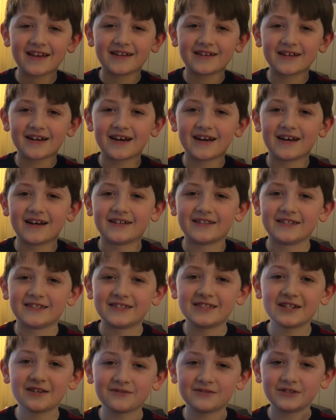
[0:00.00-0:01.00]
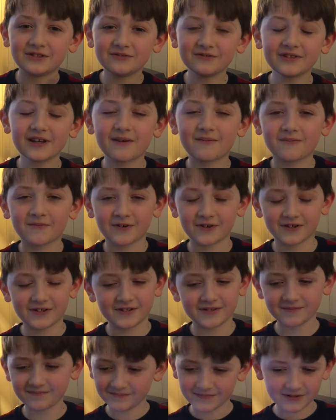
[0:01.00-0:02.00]
CO2 that
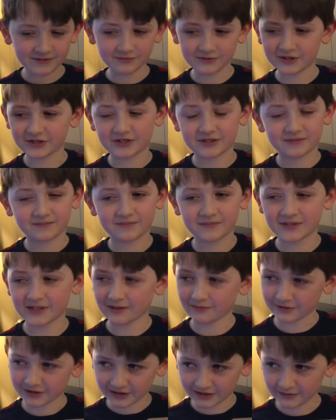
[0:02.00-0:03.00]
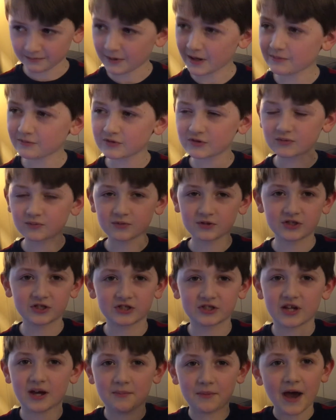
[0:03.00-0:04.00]
was in the bubbles would just
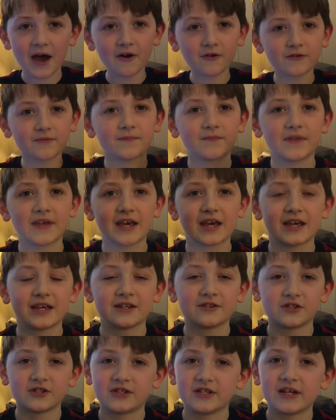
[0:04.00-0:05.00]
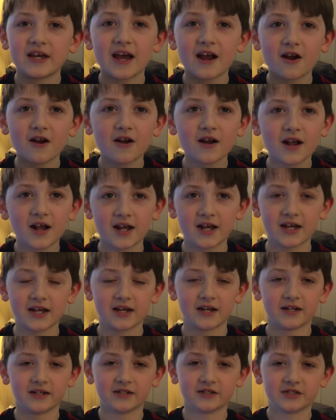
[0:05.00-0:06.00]
come out into the air,
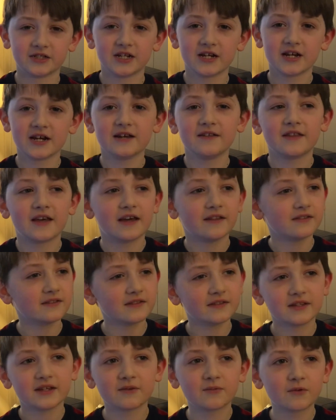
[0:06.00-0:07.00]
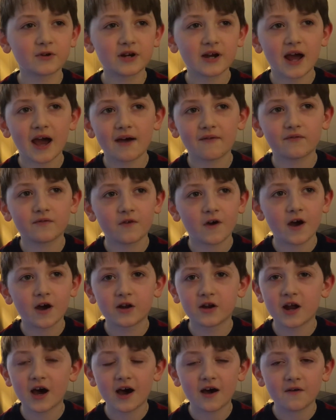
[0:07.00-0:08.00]
and then it wouldn't have
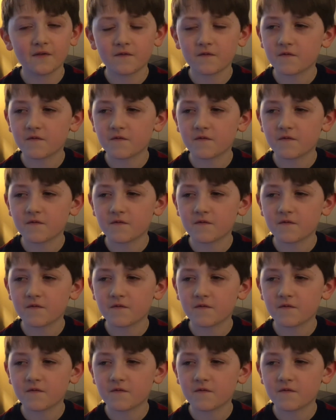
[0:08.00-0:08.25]
enough